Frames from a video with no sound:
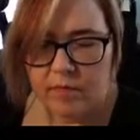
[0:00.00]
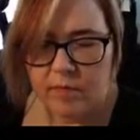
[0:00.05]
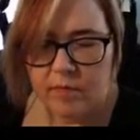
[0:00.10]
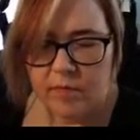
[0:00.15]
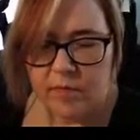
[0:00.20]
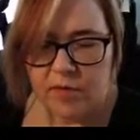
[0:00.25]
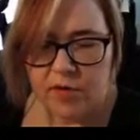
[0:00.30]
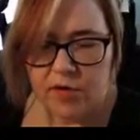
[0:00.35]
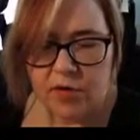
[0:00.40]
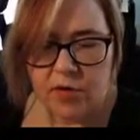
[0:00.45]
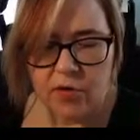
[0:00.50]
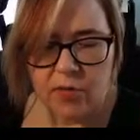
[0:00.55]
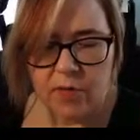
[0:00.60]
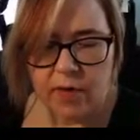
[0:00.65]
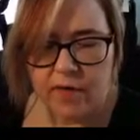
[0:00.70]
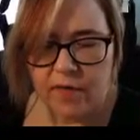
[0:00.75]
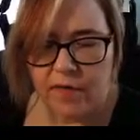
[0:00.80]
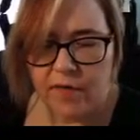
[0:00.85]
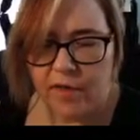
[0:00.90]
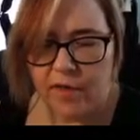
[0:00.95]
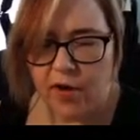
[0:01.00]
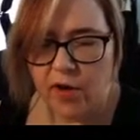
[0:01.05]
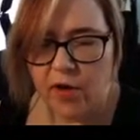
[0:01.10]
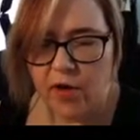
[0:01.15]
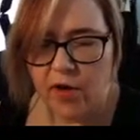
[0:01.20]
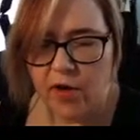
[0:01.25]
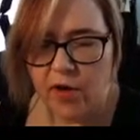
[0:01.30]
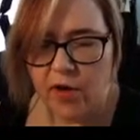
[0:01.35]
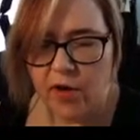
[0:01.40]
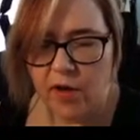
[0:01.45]
So my
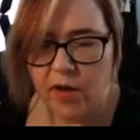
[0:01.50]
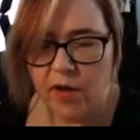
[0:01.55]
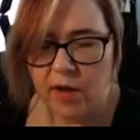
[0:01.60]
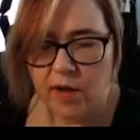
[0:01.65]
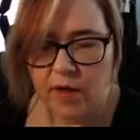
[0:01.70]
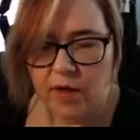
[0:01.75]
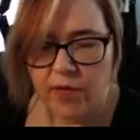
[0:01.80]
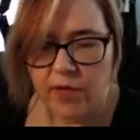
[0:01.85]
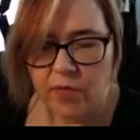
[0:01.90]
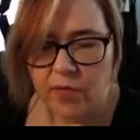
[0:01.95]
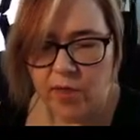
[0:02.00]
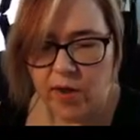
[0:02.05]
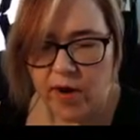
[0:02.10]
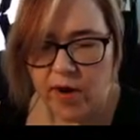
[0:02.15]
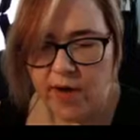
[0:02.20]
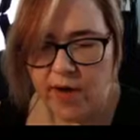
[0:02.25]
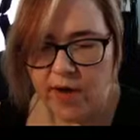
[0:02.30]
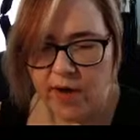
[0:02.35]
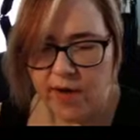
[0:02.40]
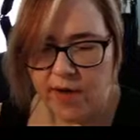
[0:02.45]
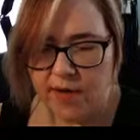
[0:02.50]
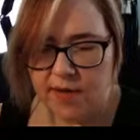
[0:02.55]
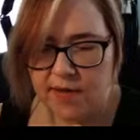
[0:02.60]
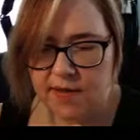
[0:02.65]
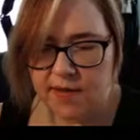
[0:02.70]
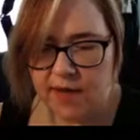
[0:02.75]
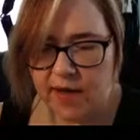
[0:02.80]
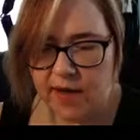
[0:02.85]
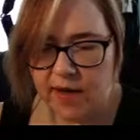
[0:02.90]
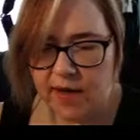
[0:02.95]
funnel on the right hand
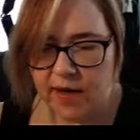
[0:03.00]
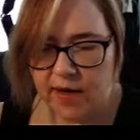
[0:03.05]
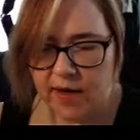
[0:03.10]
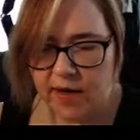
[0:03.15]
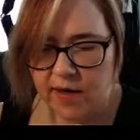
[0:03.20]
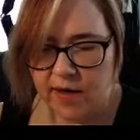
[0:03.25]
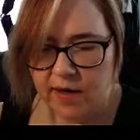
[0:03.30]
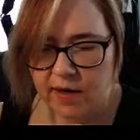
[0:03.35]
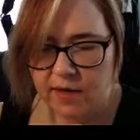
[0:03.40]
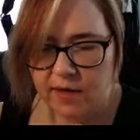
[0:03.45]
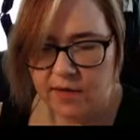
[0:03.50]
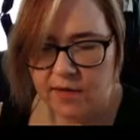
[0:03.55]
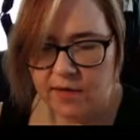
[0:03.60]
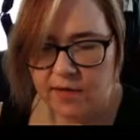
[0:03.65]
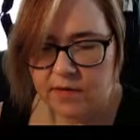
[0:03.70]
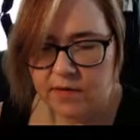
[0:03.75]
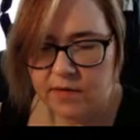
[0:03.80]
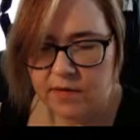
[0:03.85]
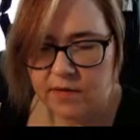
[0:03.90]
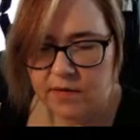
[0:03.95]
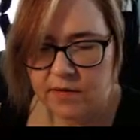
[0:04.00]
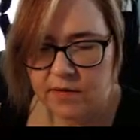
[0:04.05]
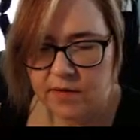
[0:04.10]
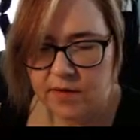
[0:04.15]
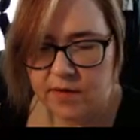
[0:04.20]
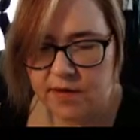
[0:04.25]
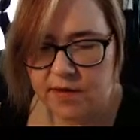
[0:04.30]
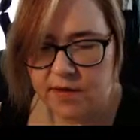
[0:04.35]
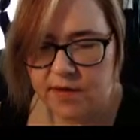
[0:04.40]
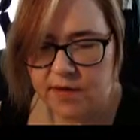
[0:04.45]
side,
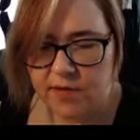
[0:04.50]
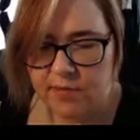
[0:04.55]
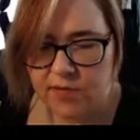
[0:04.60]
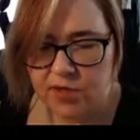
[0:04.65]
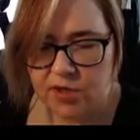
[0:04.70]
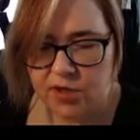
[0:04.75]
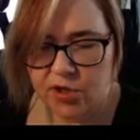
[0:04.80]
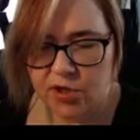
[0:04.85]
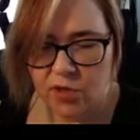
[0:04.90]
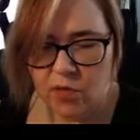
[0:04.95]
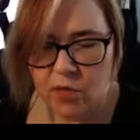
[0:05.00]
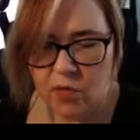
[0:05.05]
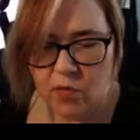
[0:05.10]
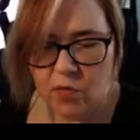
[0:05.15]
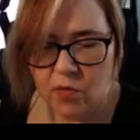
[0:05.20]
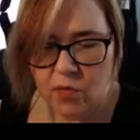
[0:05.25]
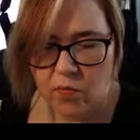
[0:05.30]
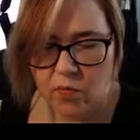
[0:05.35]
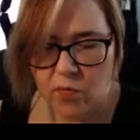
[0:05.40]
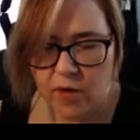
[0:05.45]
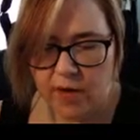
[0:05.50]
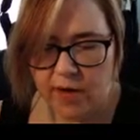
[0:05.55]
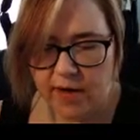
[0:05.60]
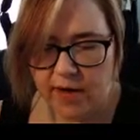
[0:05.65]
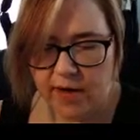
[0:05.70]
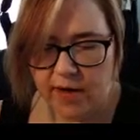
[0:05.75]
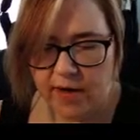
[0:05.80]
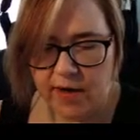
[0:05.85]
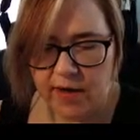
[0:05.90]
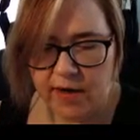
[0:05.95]
it seemed to do what I
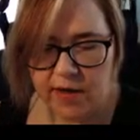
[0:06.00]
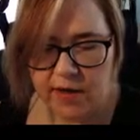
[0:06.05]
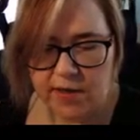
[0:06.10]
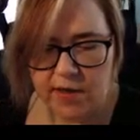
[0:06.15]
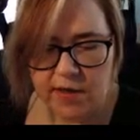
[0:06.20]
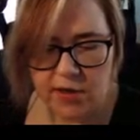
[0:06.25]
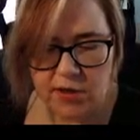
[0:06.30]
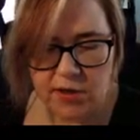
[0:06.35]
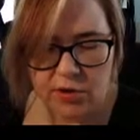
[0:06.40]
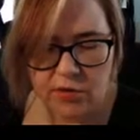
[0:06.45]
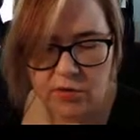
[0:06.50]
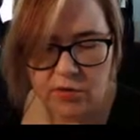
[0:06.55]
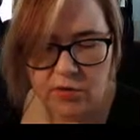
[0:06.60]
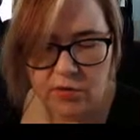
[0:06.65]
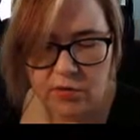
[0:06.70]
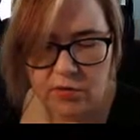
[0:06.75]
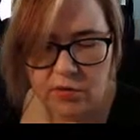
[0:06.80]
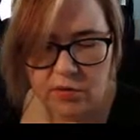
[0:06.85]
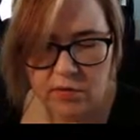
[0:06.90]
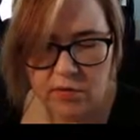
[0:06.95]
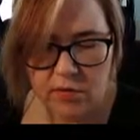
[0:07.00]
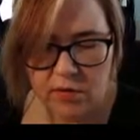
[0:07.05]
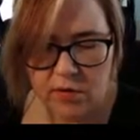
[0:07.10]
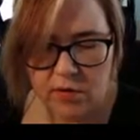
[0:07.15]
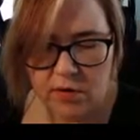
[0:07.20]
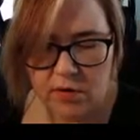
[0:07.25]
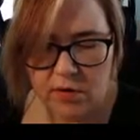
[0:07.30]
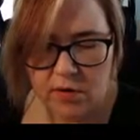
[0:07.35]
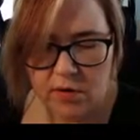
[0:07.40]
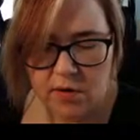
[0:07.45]
needed it to do.
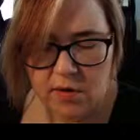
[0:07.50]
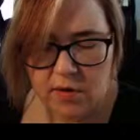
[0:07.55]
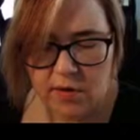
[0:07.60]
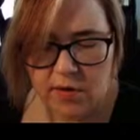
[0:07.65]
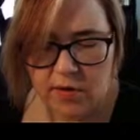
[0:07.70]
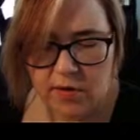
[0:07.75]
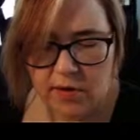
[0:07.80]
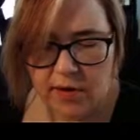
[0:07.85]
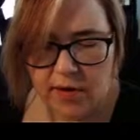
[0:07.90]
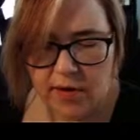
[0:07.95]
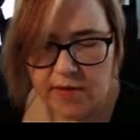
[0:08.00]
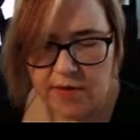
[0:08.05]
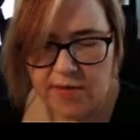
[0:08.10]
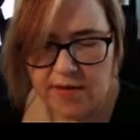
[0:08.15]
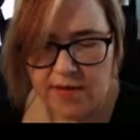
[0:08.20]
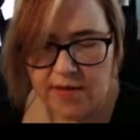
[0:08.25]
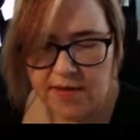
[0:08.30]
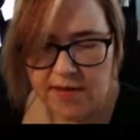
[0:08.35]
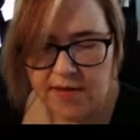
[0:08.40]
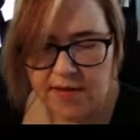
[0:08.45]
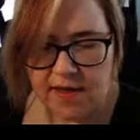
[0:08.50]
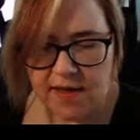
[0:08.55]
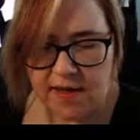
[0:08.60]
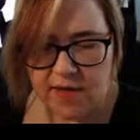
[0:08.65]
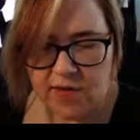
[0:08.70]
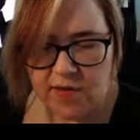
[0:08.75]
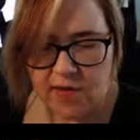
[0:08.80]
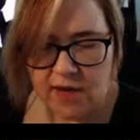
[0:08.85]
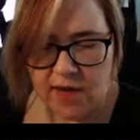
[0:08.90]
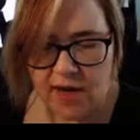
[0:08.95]
On the left hand side,
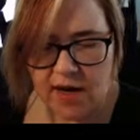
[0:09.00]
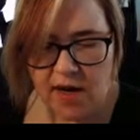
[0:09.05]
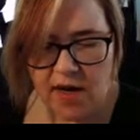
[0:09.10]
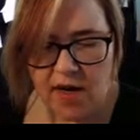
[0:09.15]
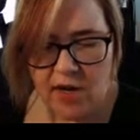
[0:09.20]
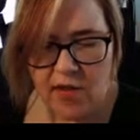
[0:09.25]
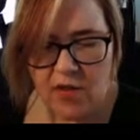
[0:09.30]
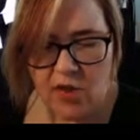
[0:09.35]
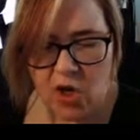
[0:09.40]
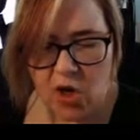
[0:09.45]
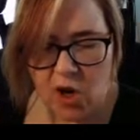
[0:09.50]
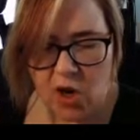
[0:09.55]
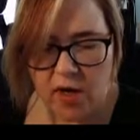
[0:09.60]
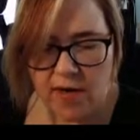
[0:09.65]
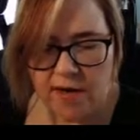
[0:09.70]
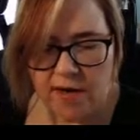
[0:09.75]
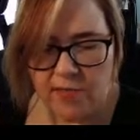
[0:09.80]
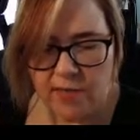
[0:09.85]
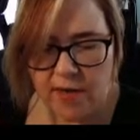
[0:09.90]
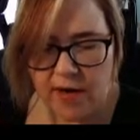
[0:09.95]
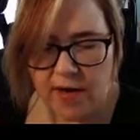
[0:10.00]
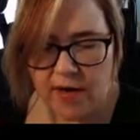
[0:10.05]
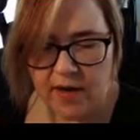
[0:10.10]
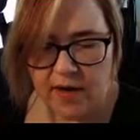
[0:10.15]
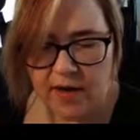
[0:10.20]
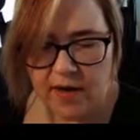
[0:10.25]
so I kind of lost I